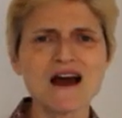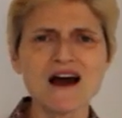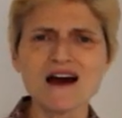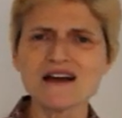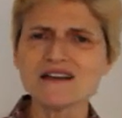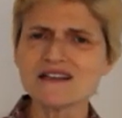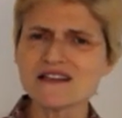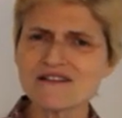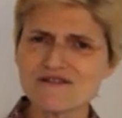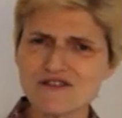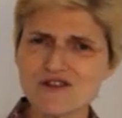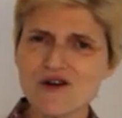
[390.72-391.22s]

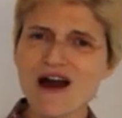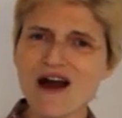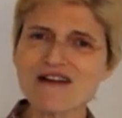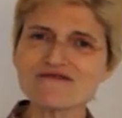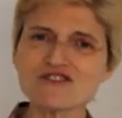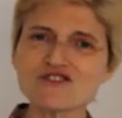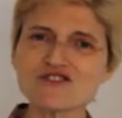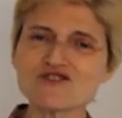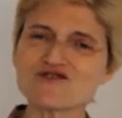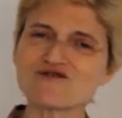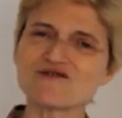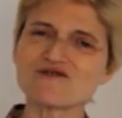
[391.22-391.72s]
And if you
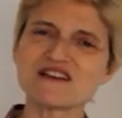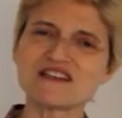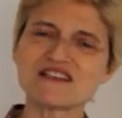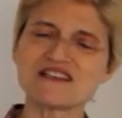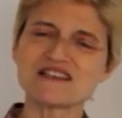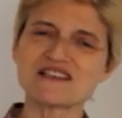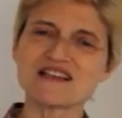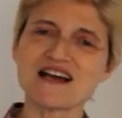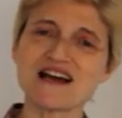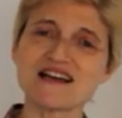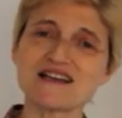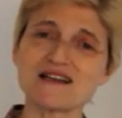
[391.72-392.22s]
haven't already
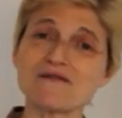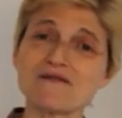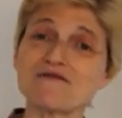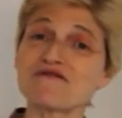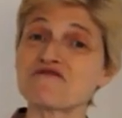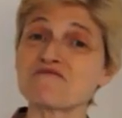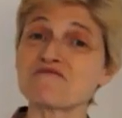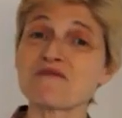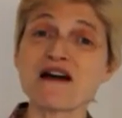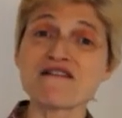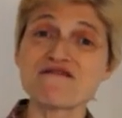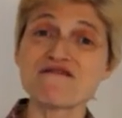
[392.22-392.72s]
signed up
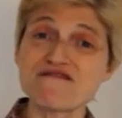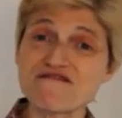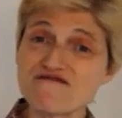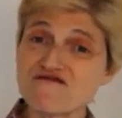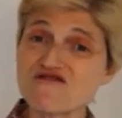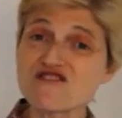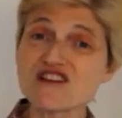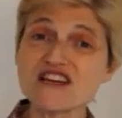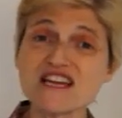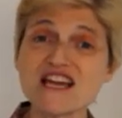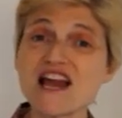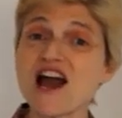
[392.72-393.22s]
for my
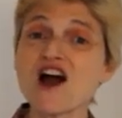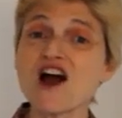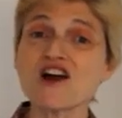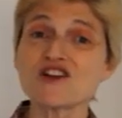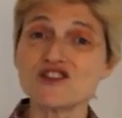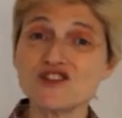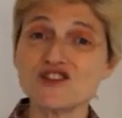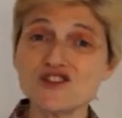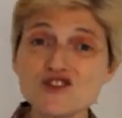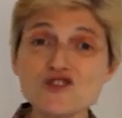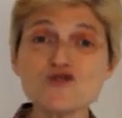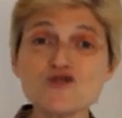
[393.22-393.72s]
free
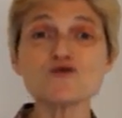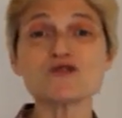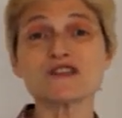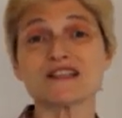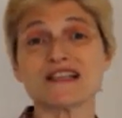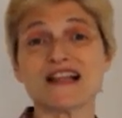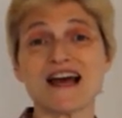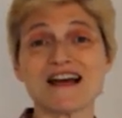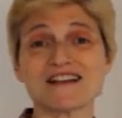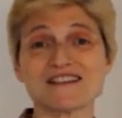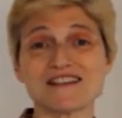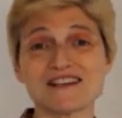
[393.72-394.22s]

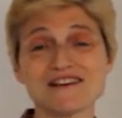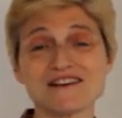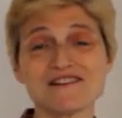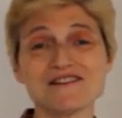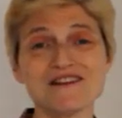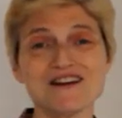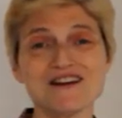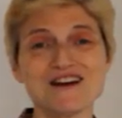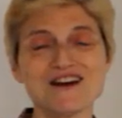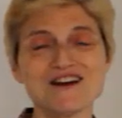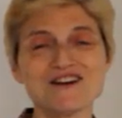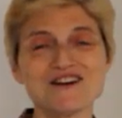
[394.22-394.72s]

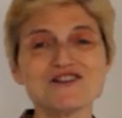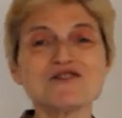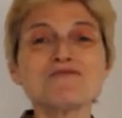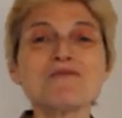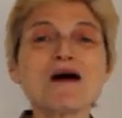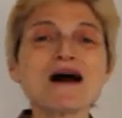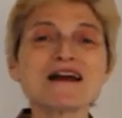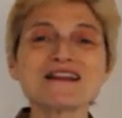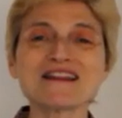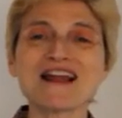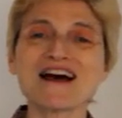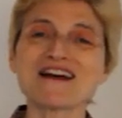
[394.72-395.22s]
newsletter, you
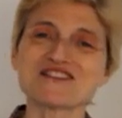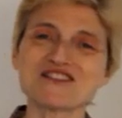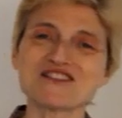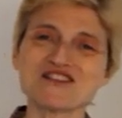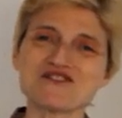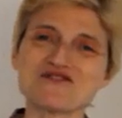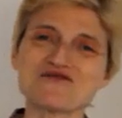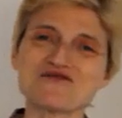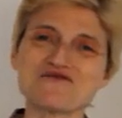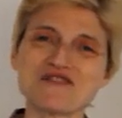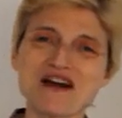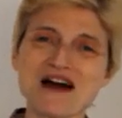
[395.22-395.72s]
might like to
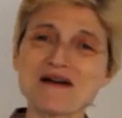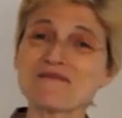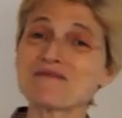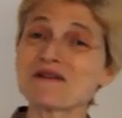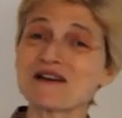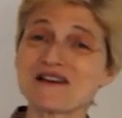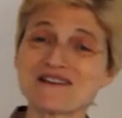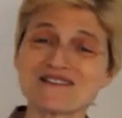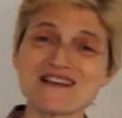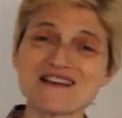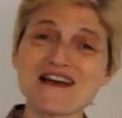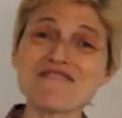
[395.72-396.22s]
do that
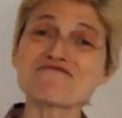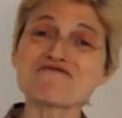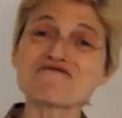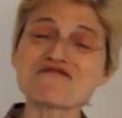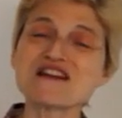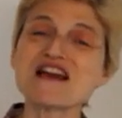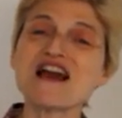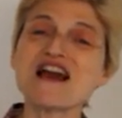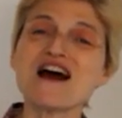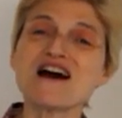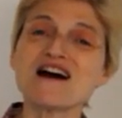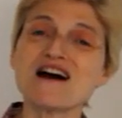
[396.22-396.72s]
because
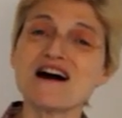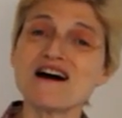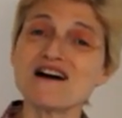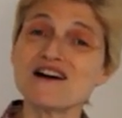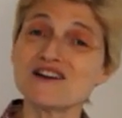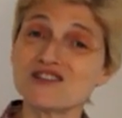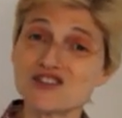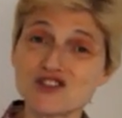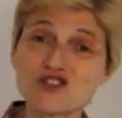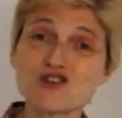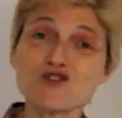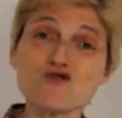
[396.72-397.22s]
every
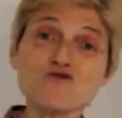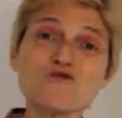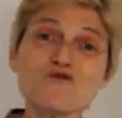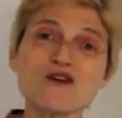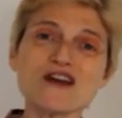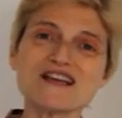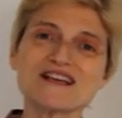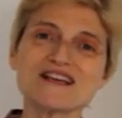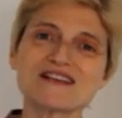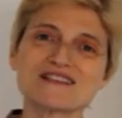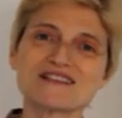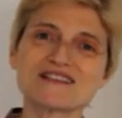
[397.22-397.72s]
2
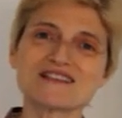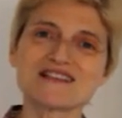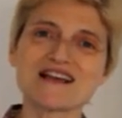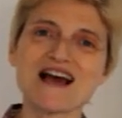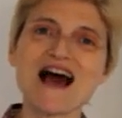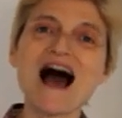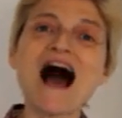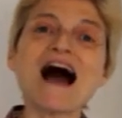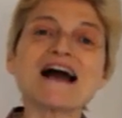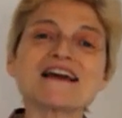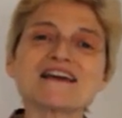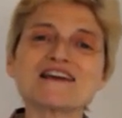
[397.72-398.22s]
weeks
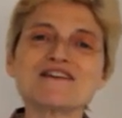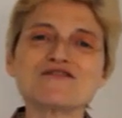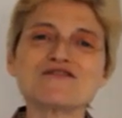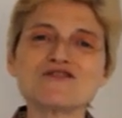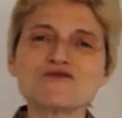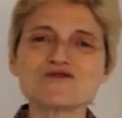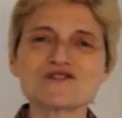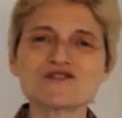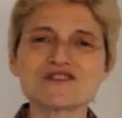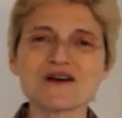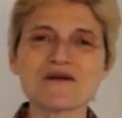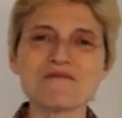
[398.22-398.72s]
I give
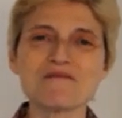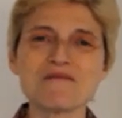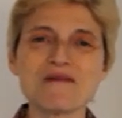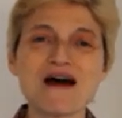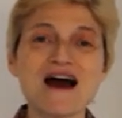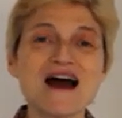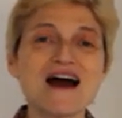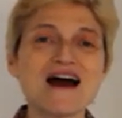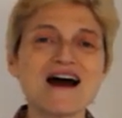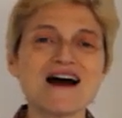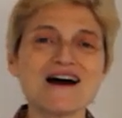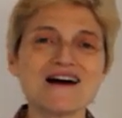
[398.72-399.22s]
you some
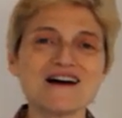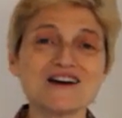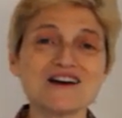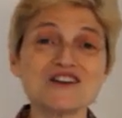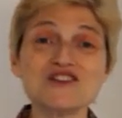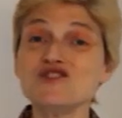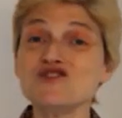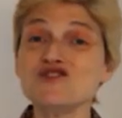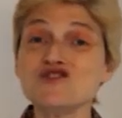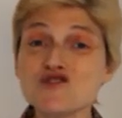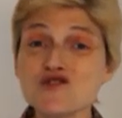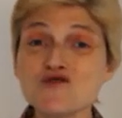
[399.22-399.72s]

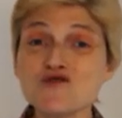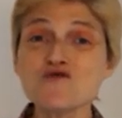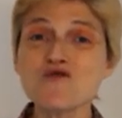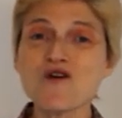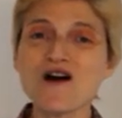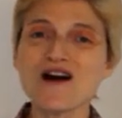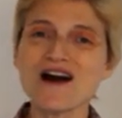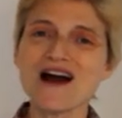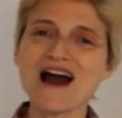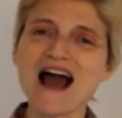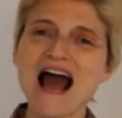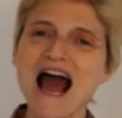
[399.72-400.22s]

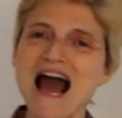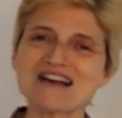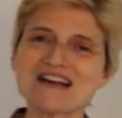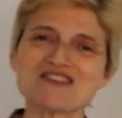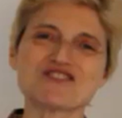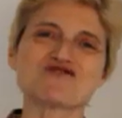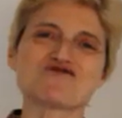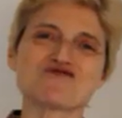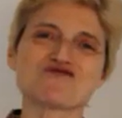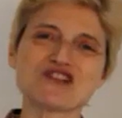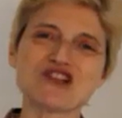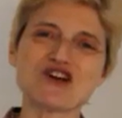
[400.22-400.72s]
new
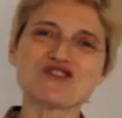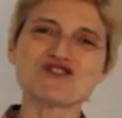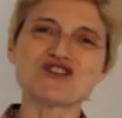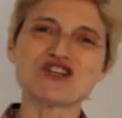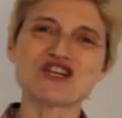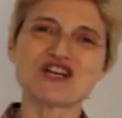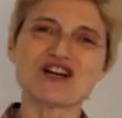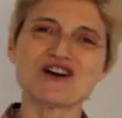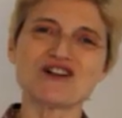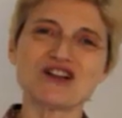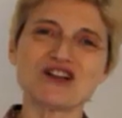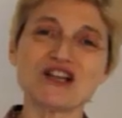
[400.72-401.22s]

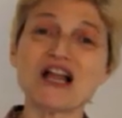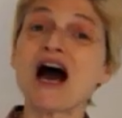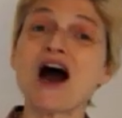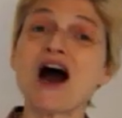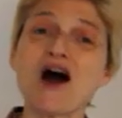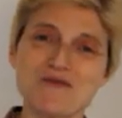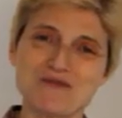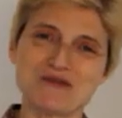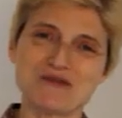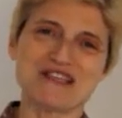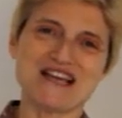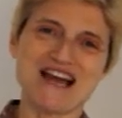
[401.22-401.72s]
astrological
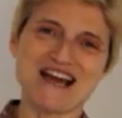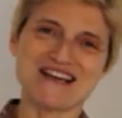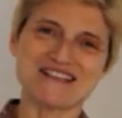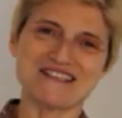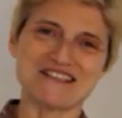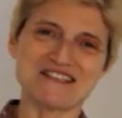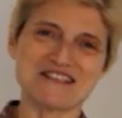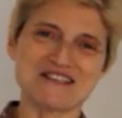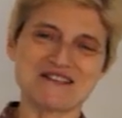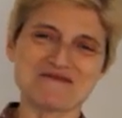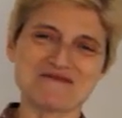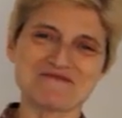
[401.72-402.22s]

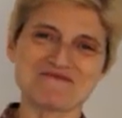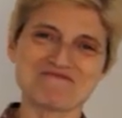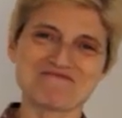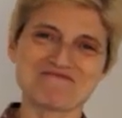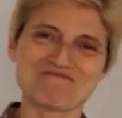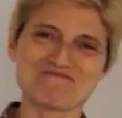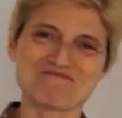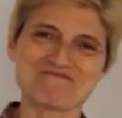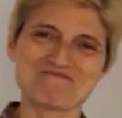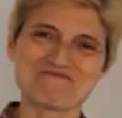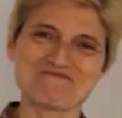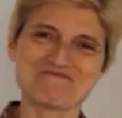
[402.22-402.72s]
updates.
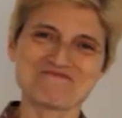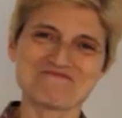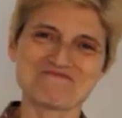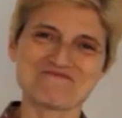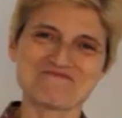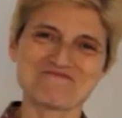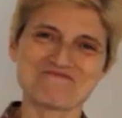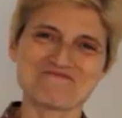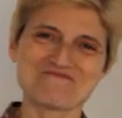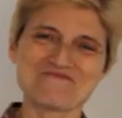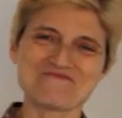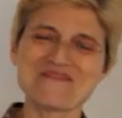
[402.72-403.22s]

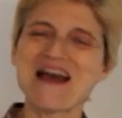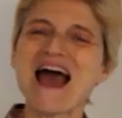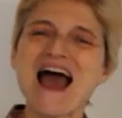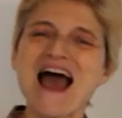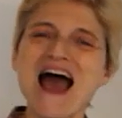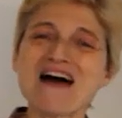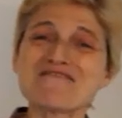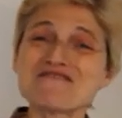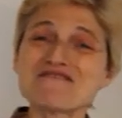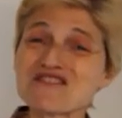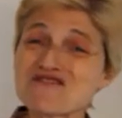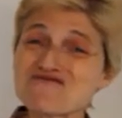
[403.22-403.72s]

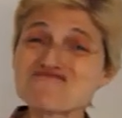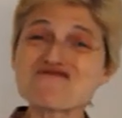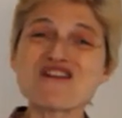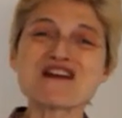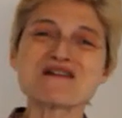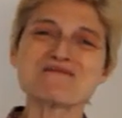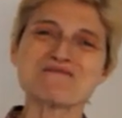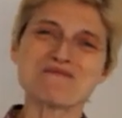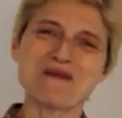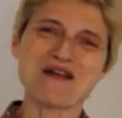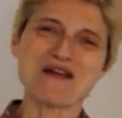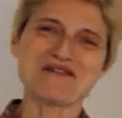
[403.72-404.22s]
Have a
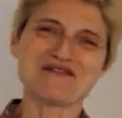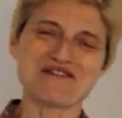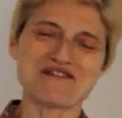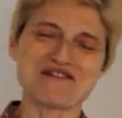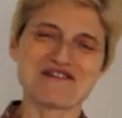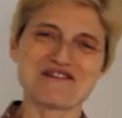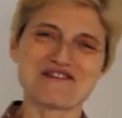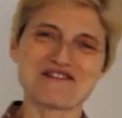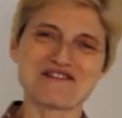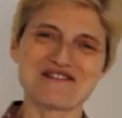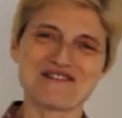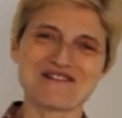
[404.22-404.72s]
great
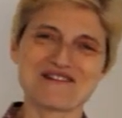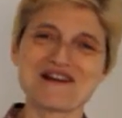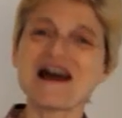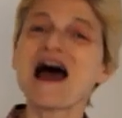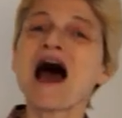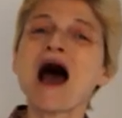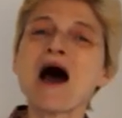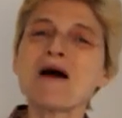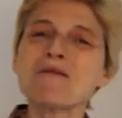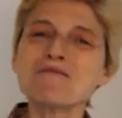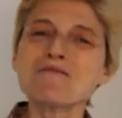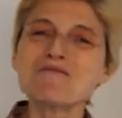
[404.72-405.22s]
month.
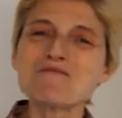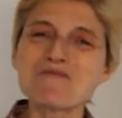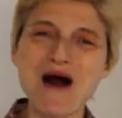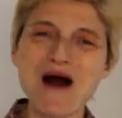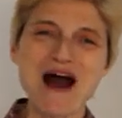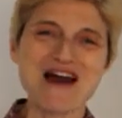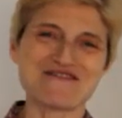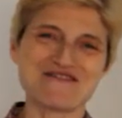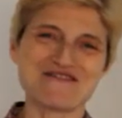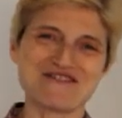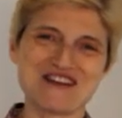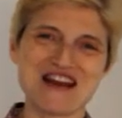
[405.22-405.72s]

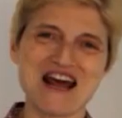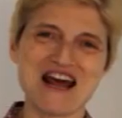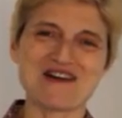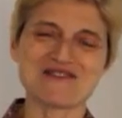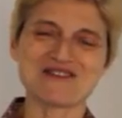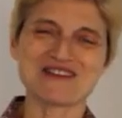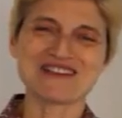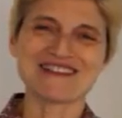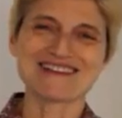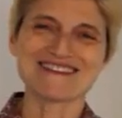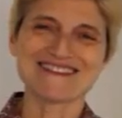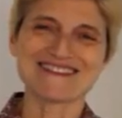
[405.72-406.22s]
Bye for
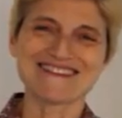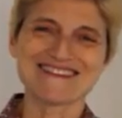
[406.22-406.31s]
now.